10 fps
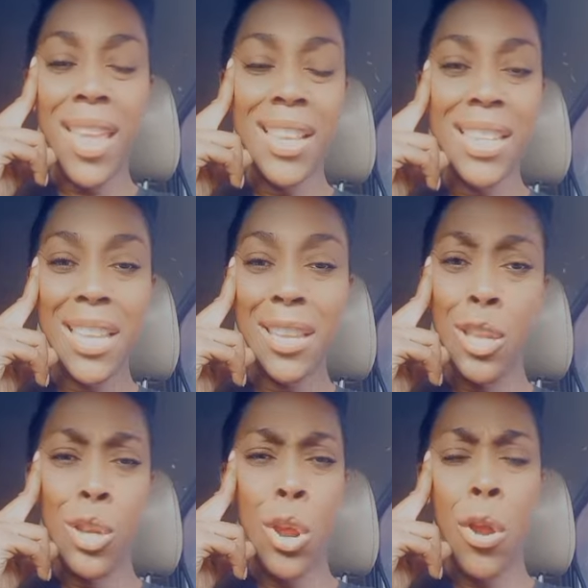and
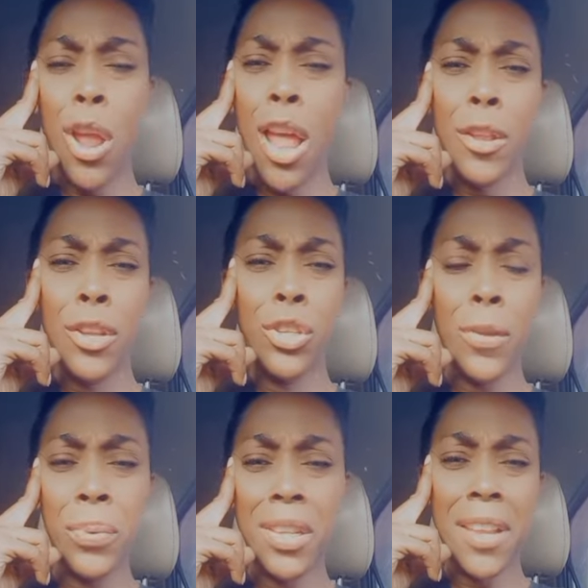digging your
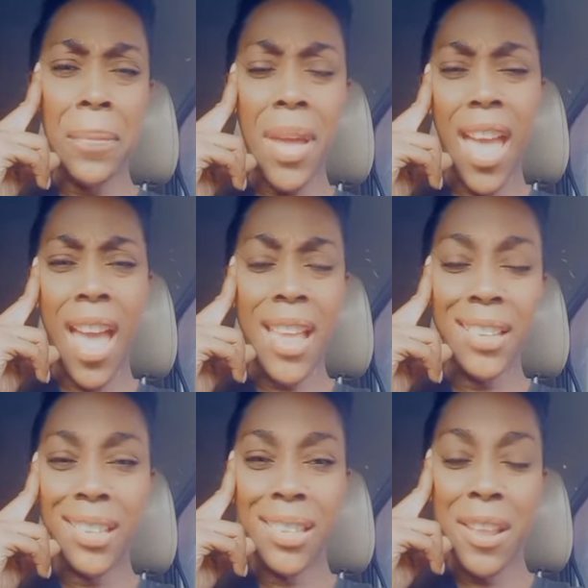Jippy Japa
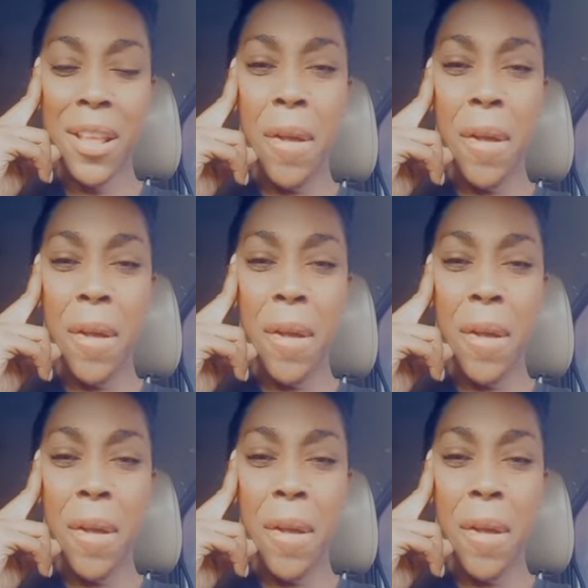hats.